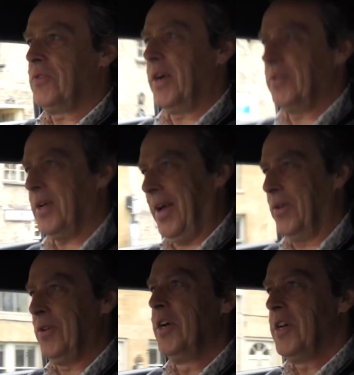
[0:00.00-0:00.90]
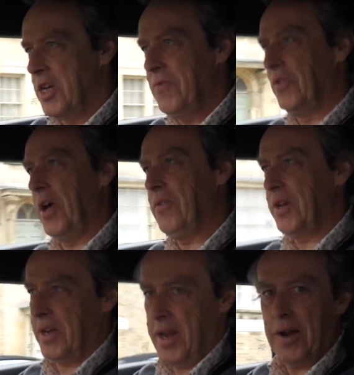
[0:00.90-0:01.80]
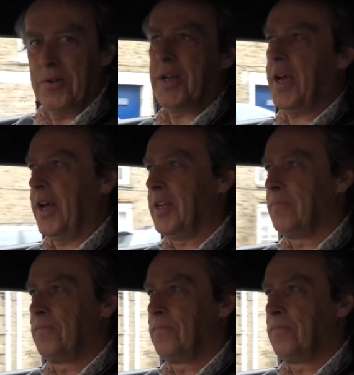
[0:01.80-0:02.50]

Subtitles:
around town, even though it now can.